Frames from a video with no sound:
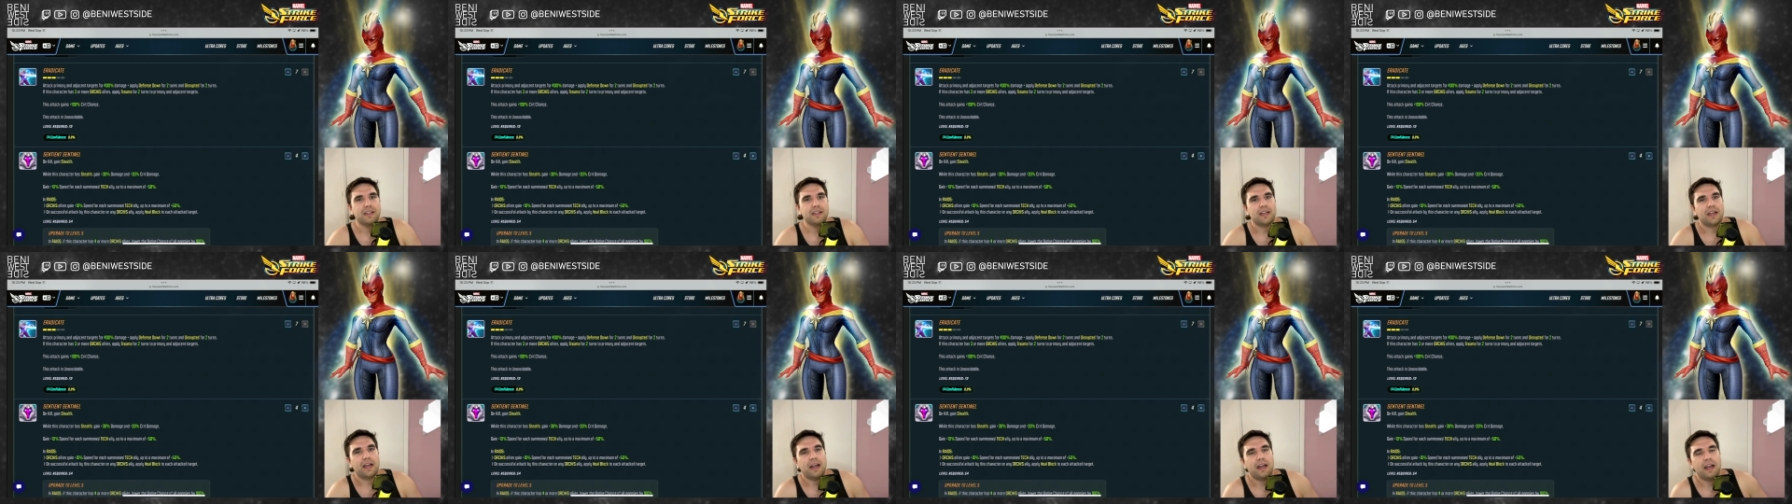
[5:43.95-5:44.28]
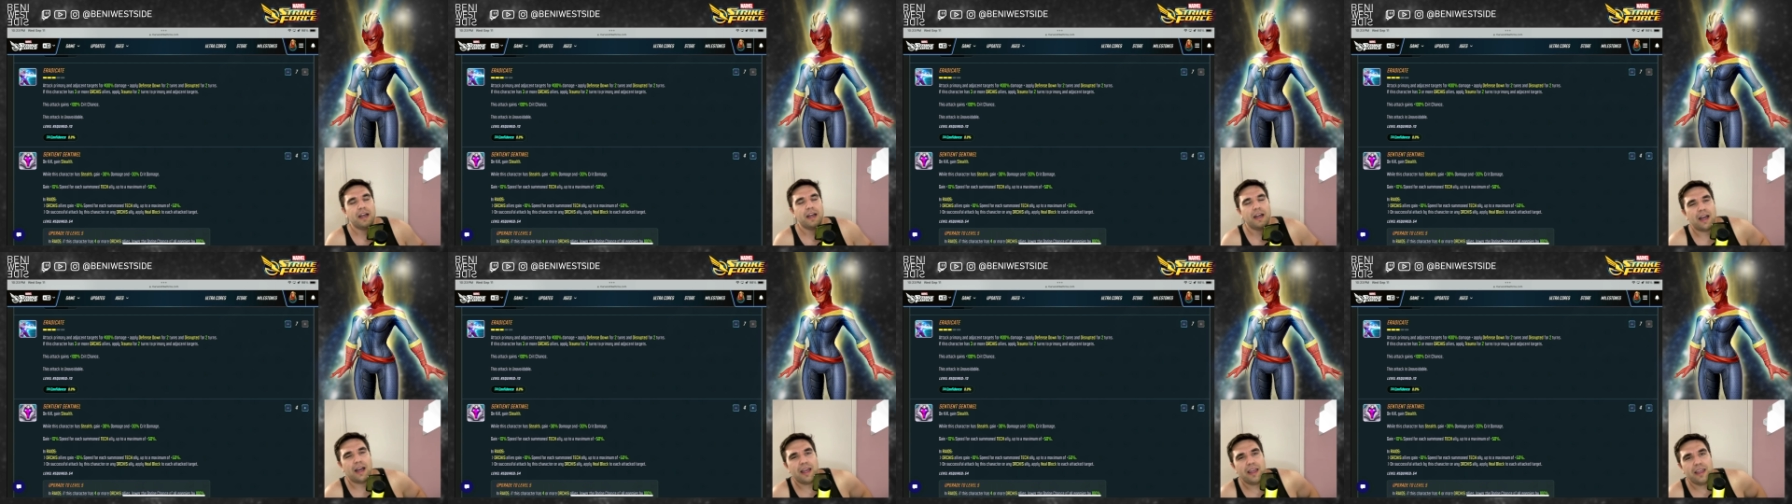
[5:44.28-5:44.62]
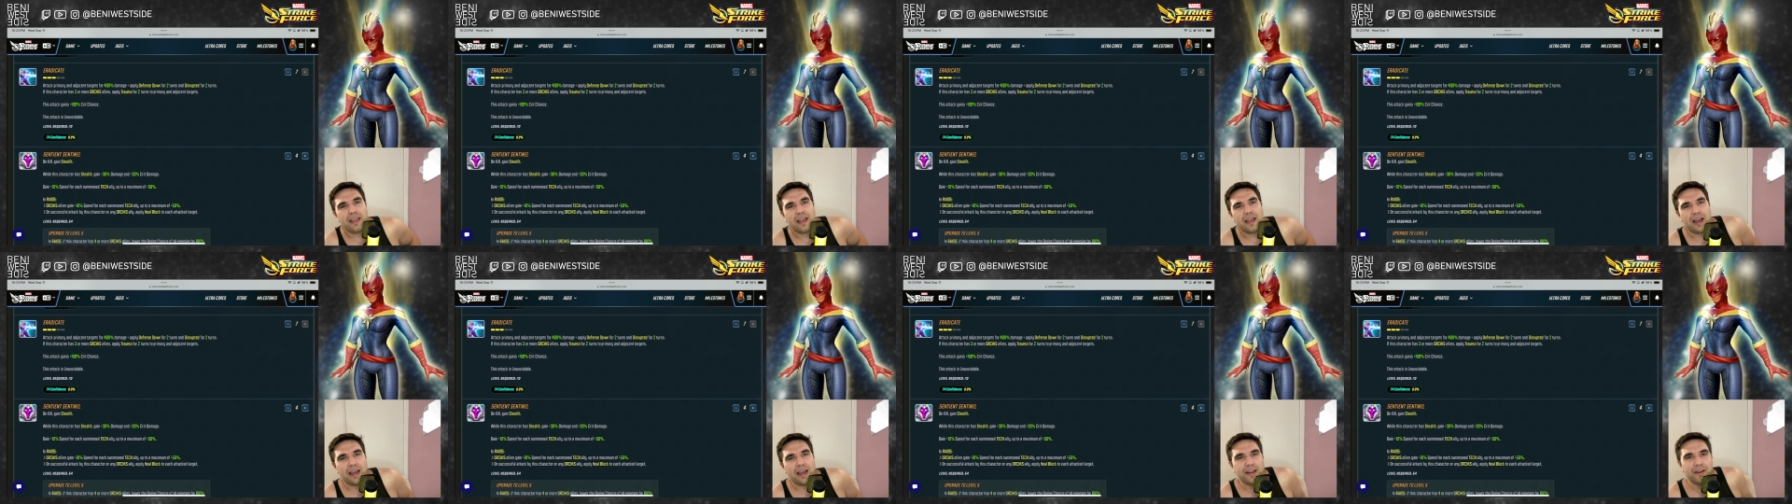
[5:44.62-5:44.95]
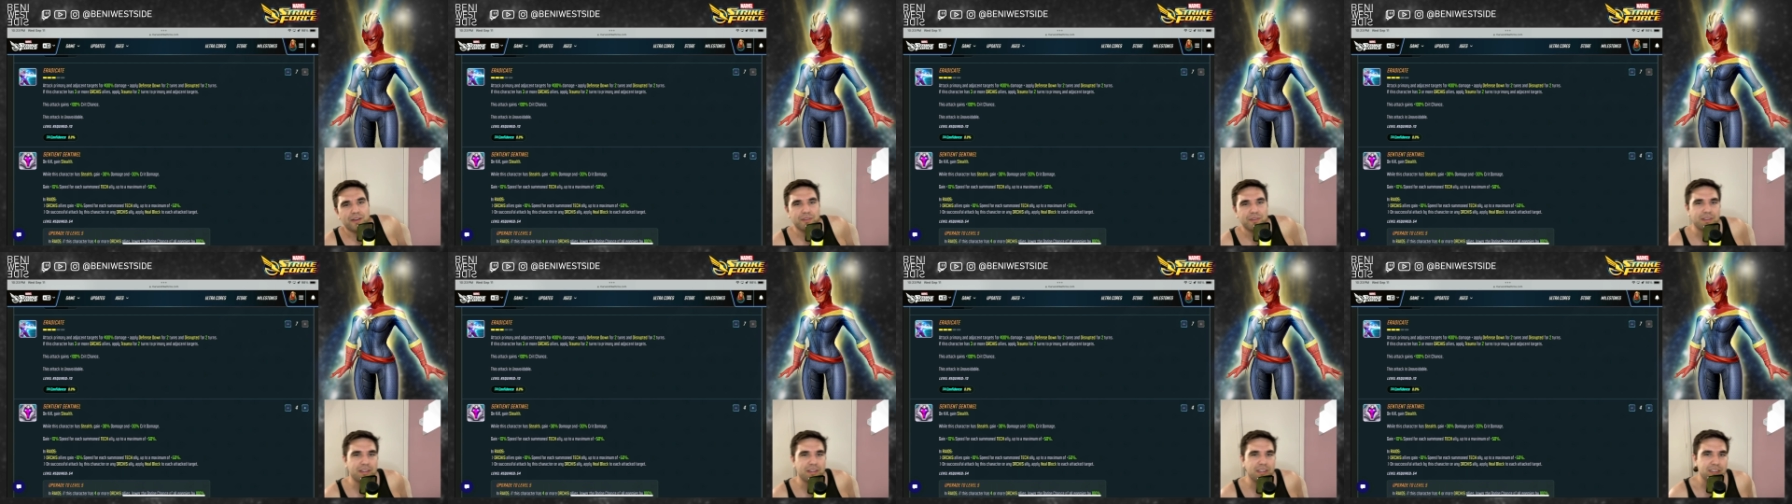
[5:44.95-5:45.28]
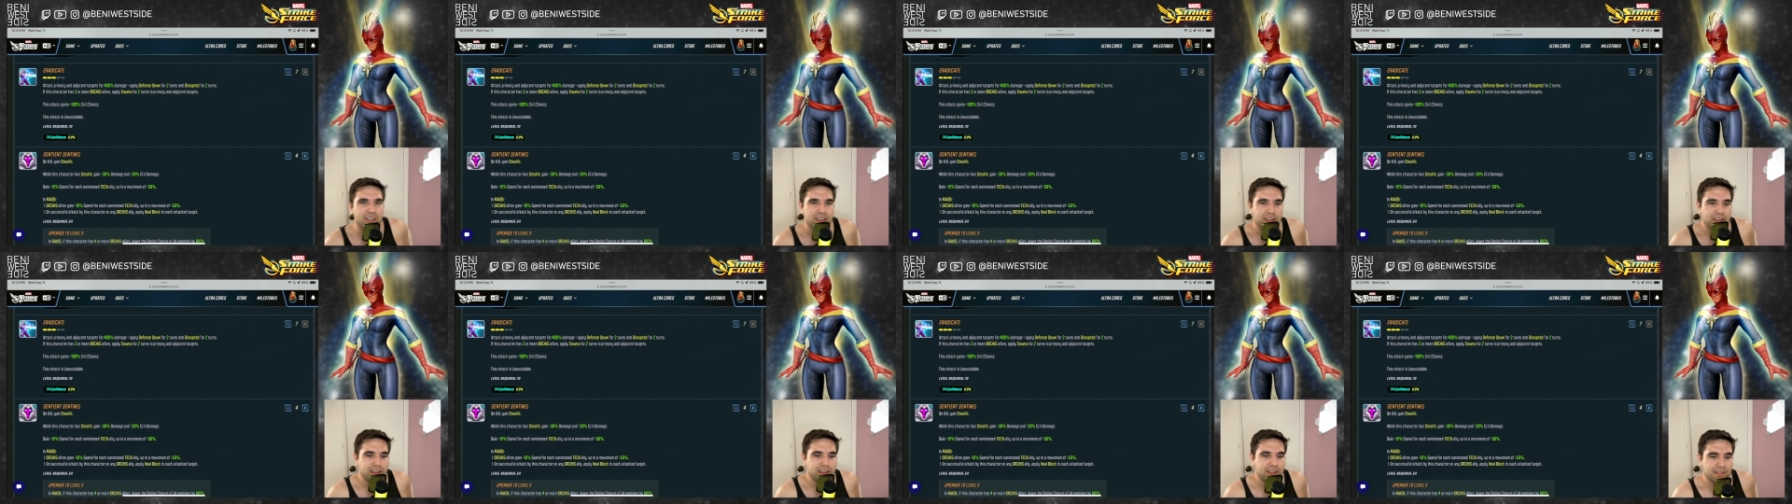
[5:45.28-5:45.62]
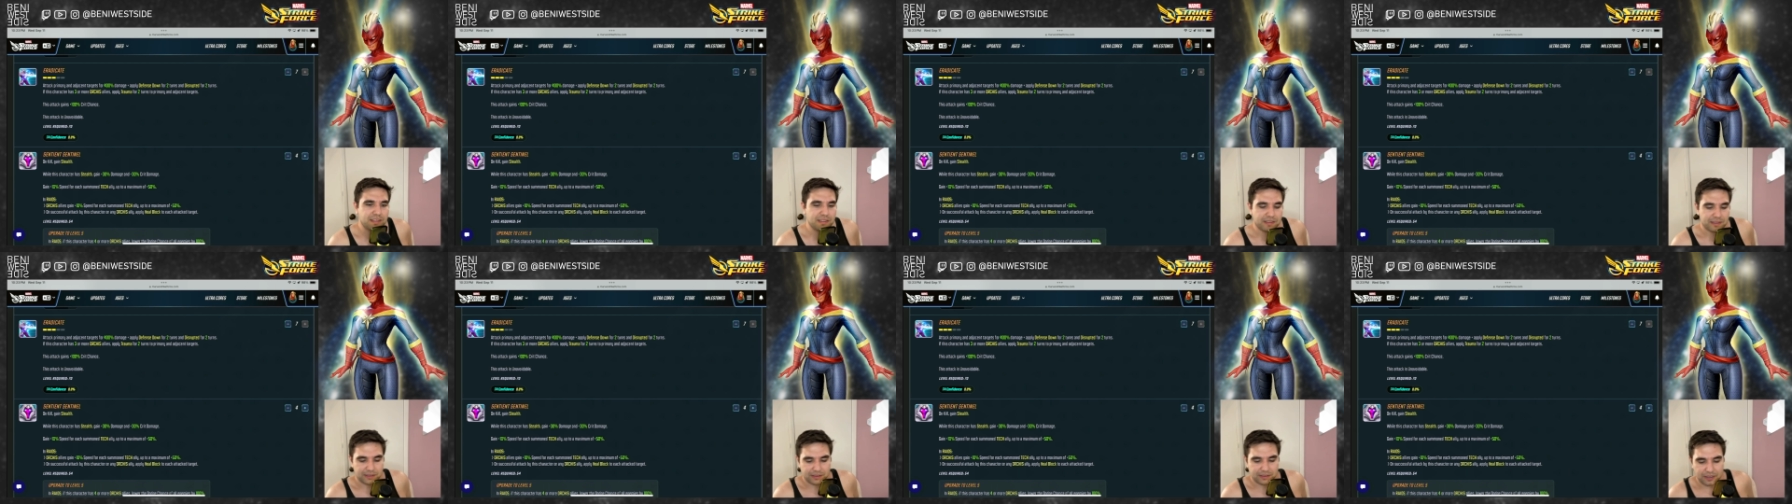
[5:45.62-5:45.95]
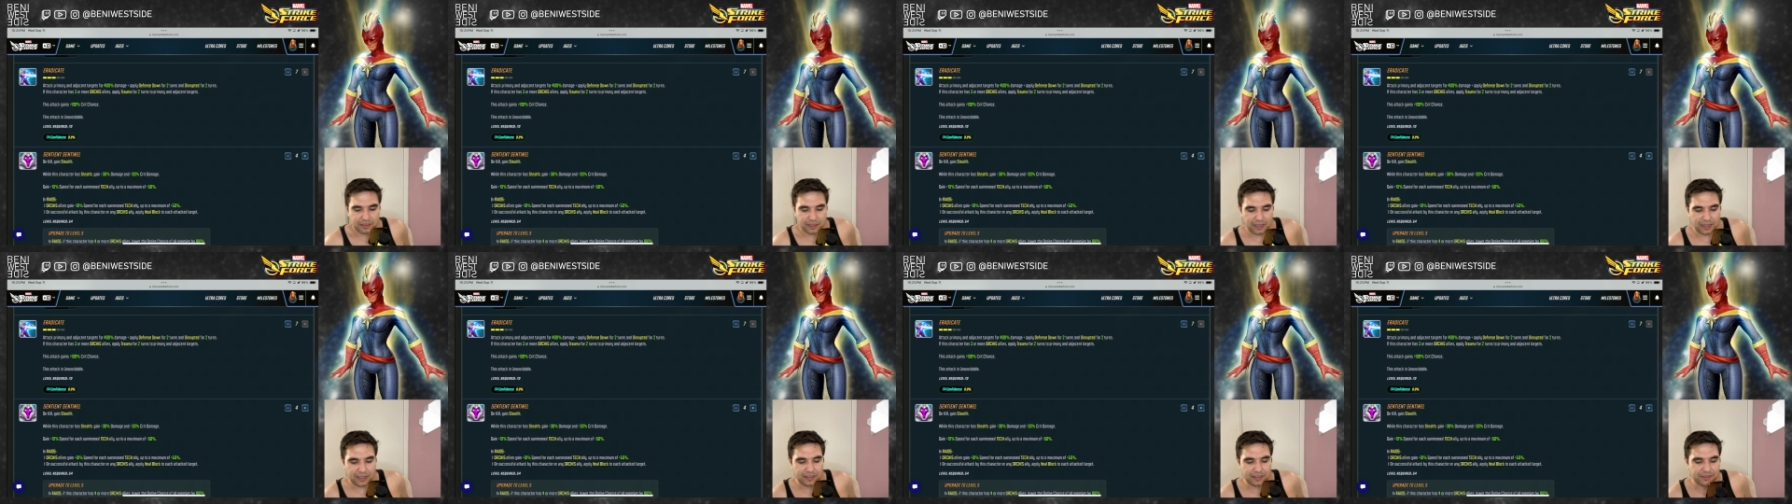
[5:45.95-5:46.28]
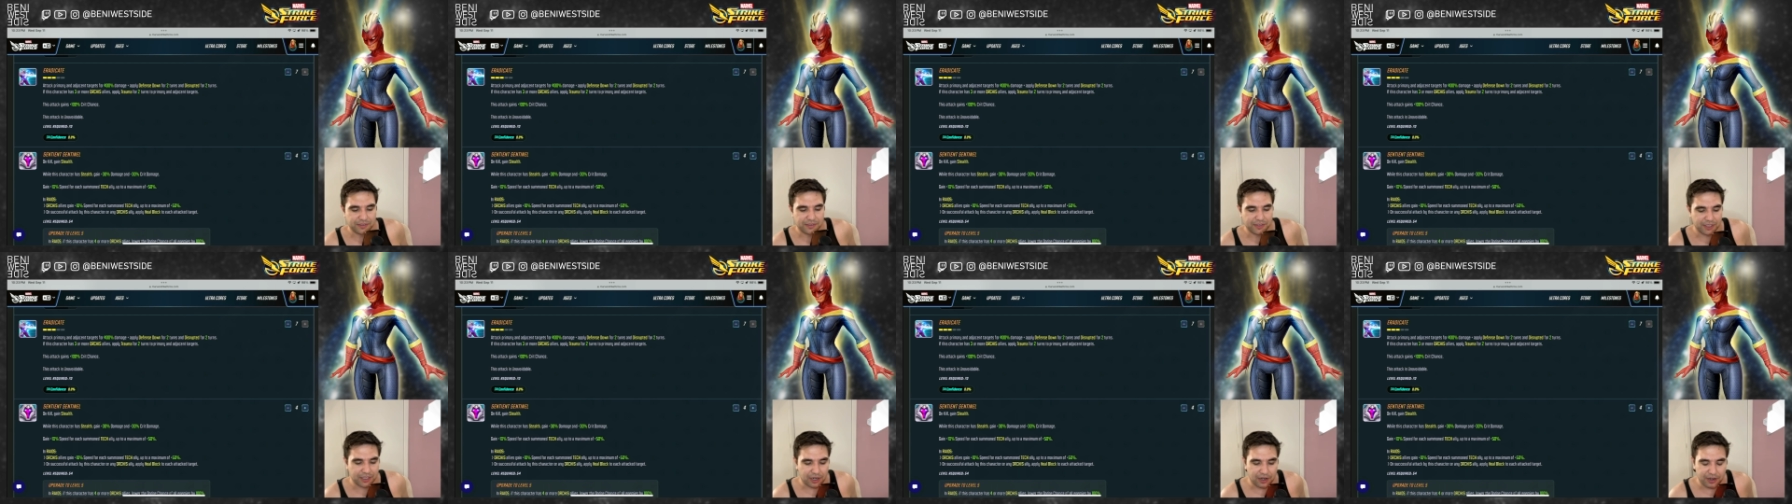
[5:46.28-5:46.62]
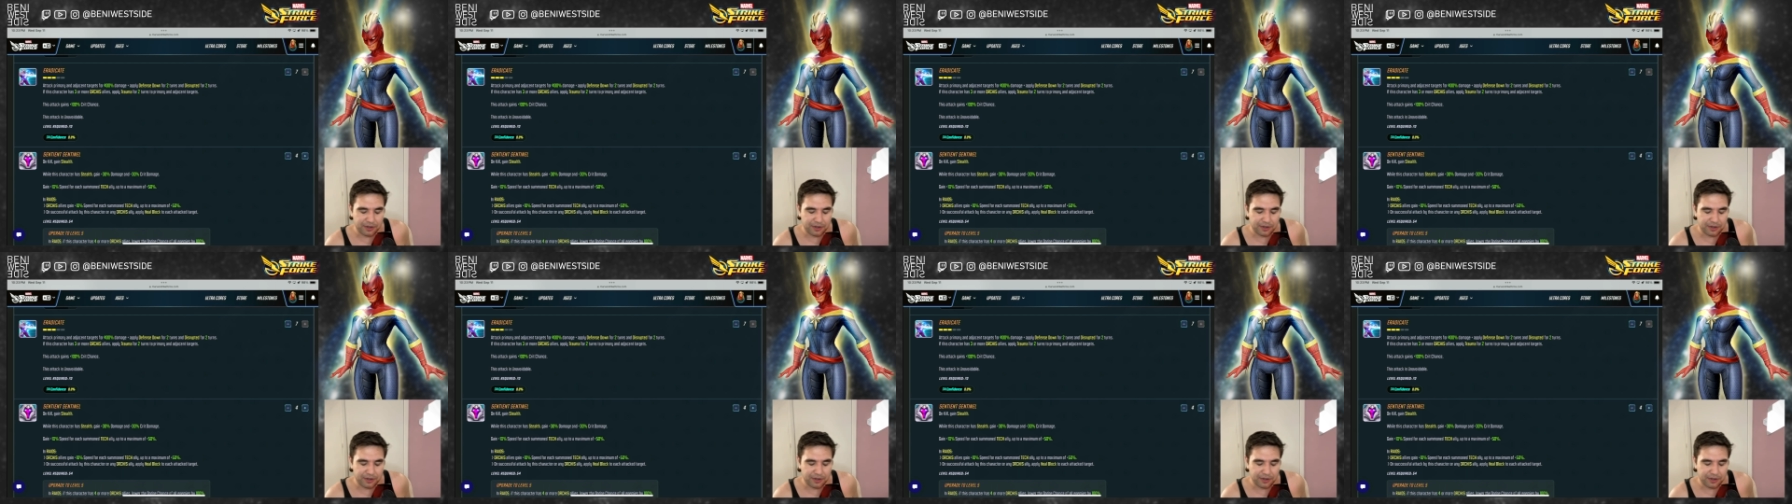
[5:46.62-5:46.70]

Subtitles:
I don't think, I